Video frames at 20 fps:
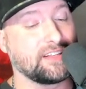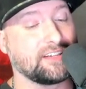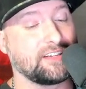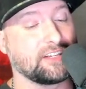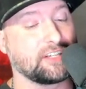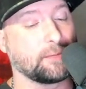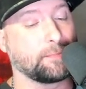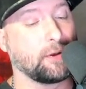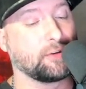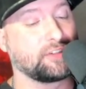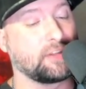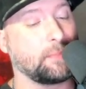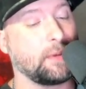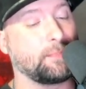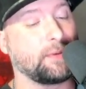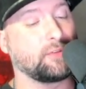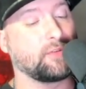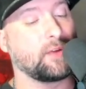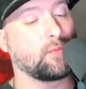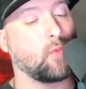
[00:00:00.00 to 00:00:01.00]
This is supposed to be
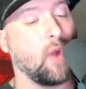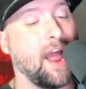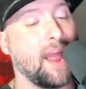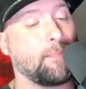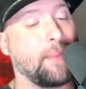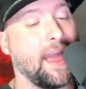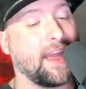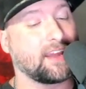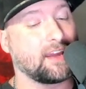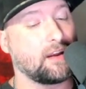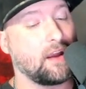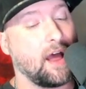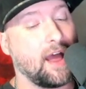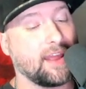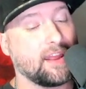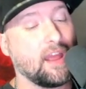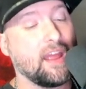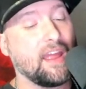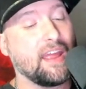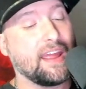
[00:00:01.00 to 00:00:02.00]
between Ryback and
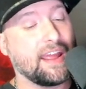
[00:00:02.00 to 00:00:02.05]
I.